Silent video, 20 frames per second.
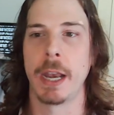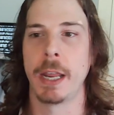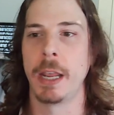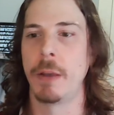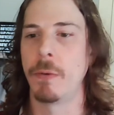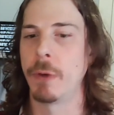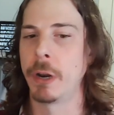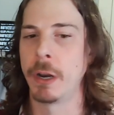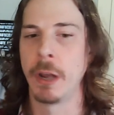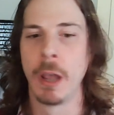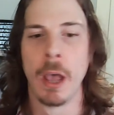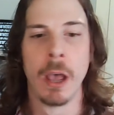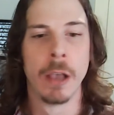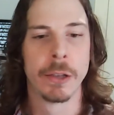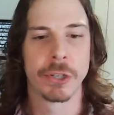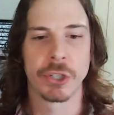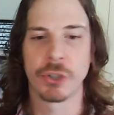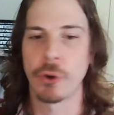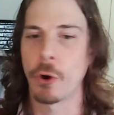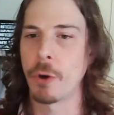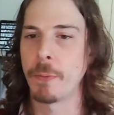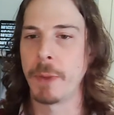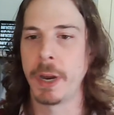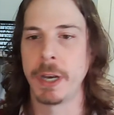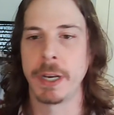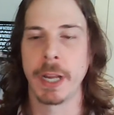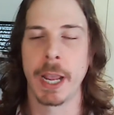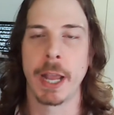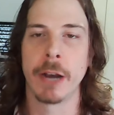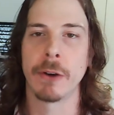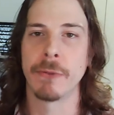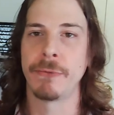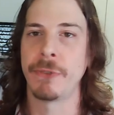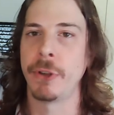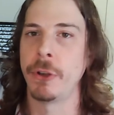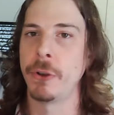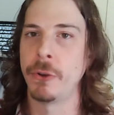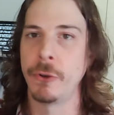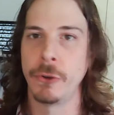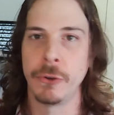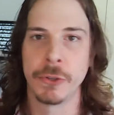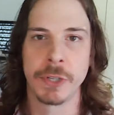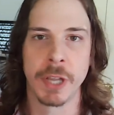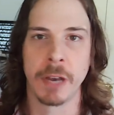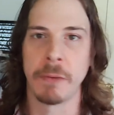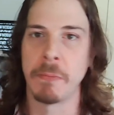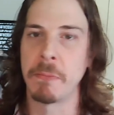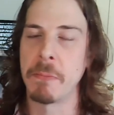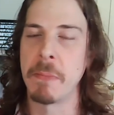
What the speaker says: He would storm into interviews and